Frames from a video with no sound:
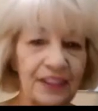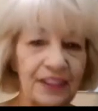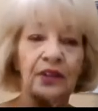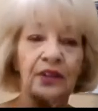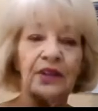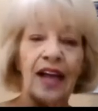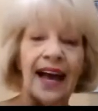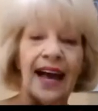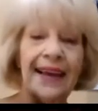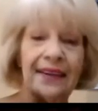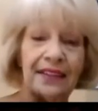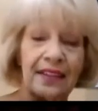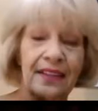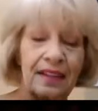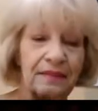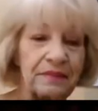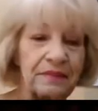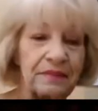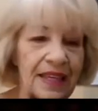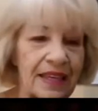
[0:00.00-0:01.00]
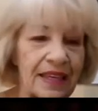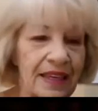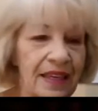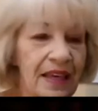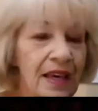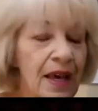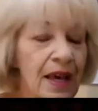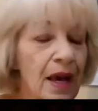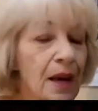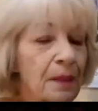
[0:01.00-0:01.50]
know, lighter than me,
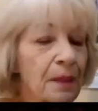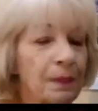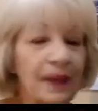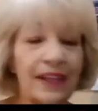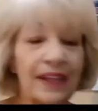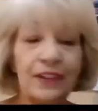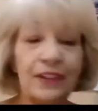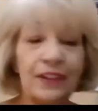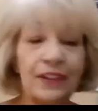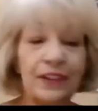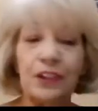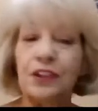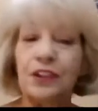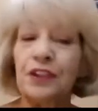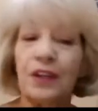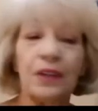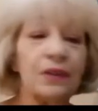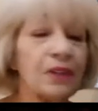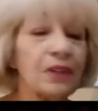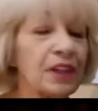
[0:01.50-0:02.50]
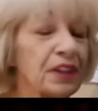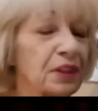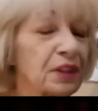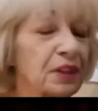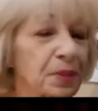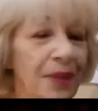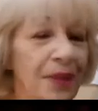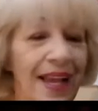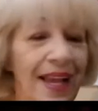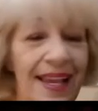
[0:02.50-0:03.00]
but you don't look
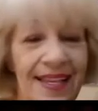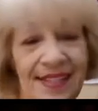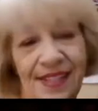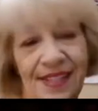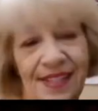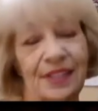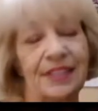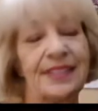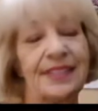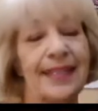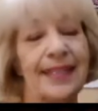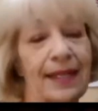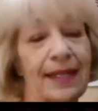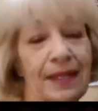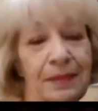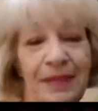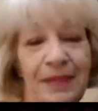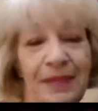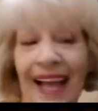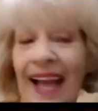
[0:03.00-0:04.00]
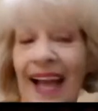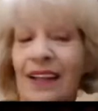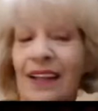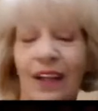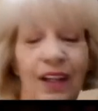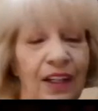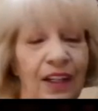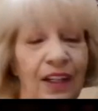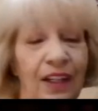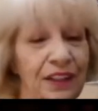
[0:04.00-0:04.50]
crazy or dumb at
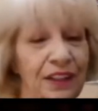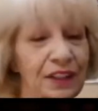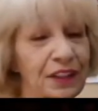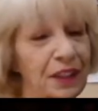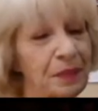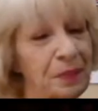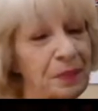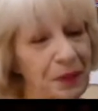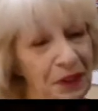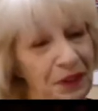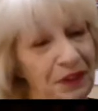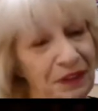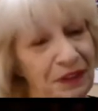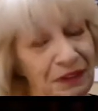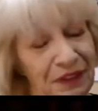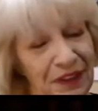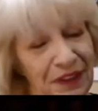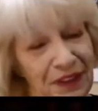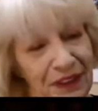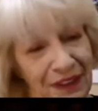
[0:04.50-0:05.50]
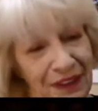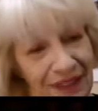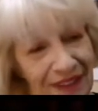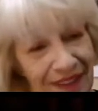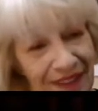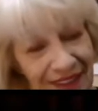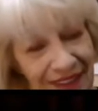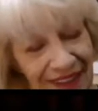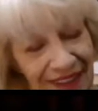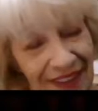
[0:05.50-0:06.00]
all. You look beautiful,
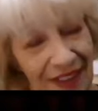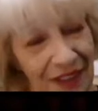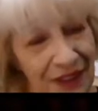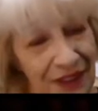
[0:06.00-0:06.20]
you know?